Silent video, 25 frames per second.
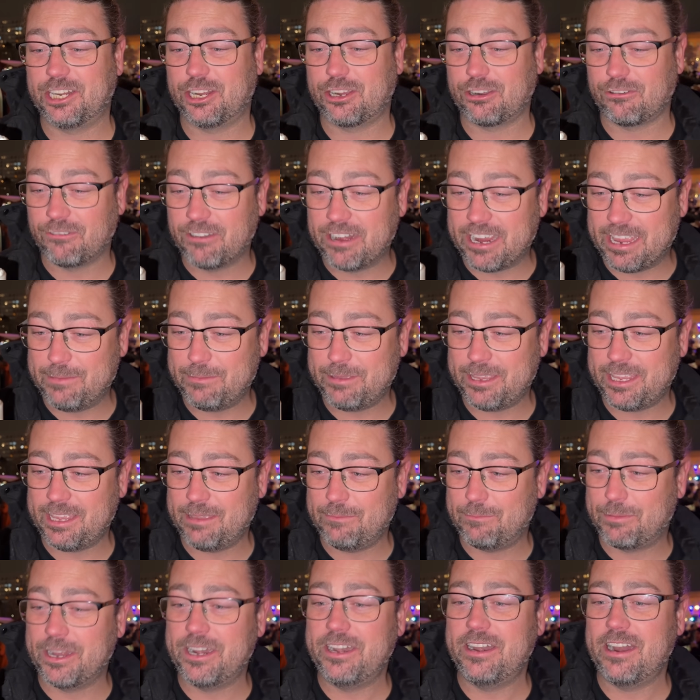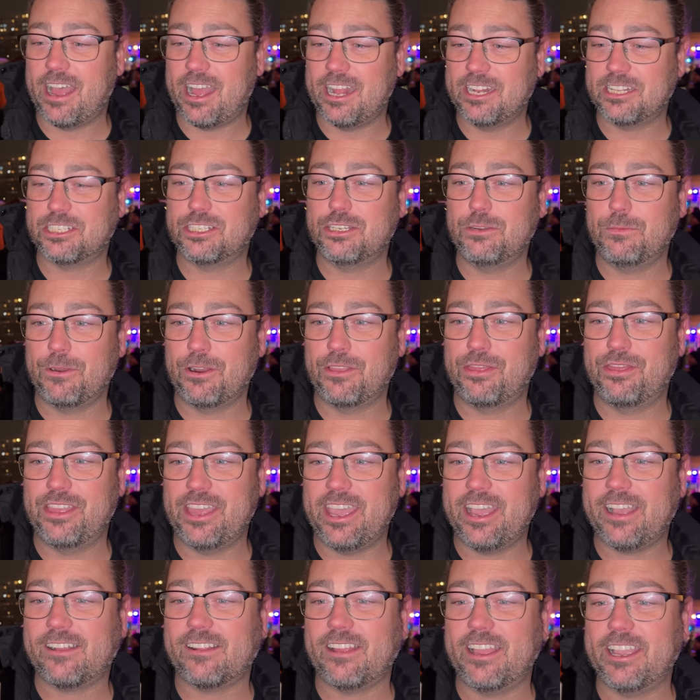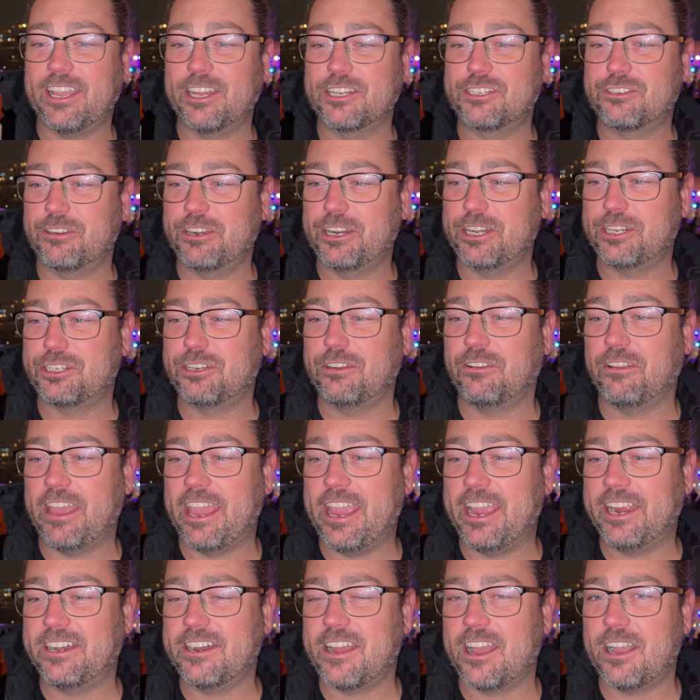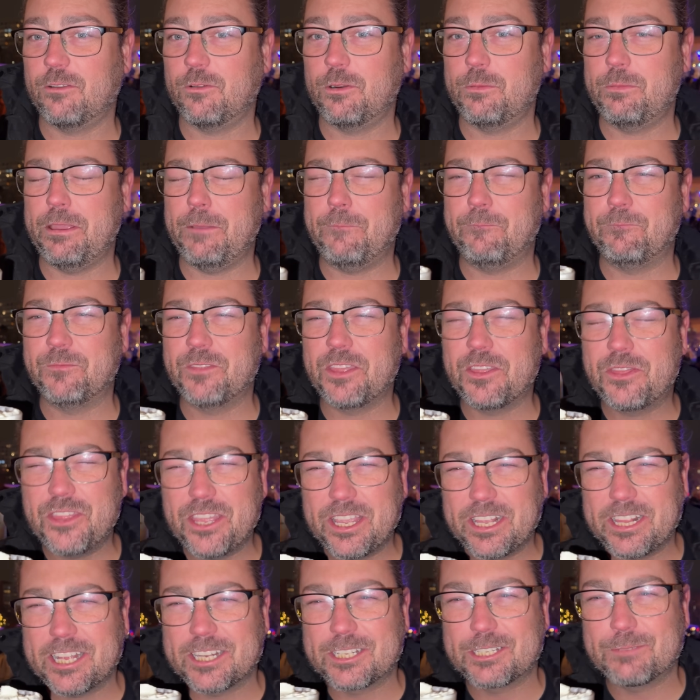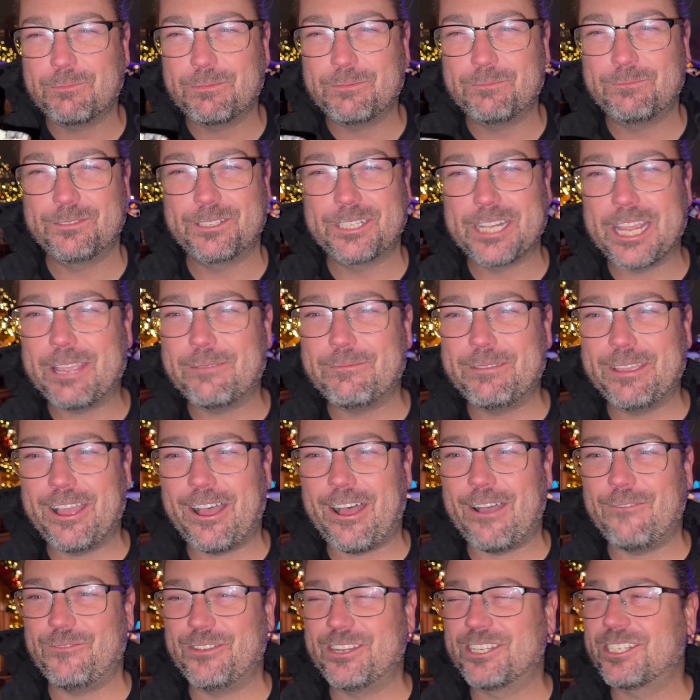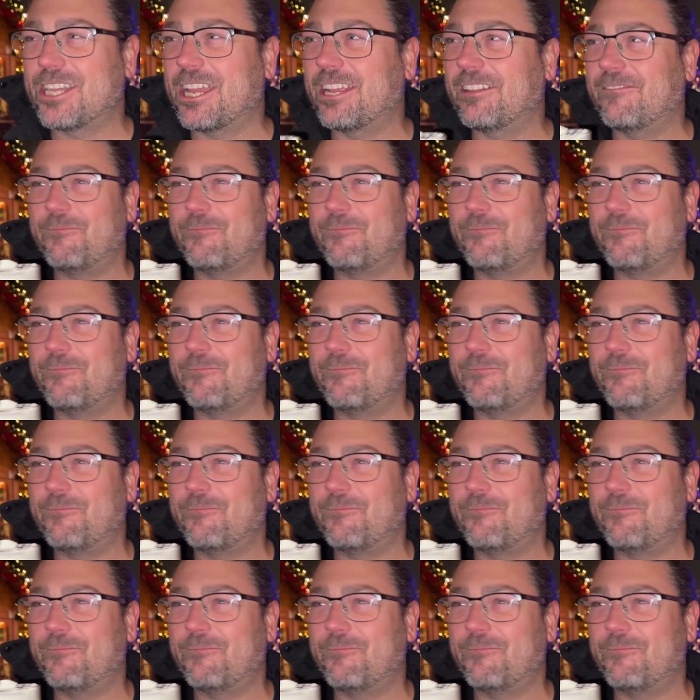creamy, but not super thick like a traditional eggnog would be. The thing that's taking me off is like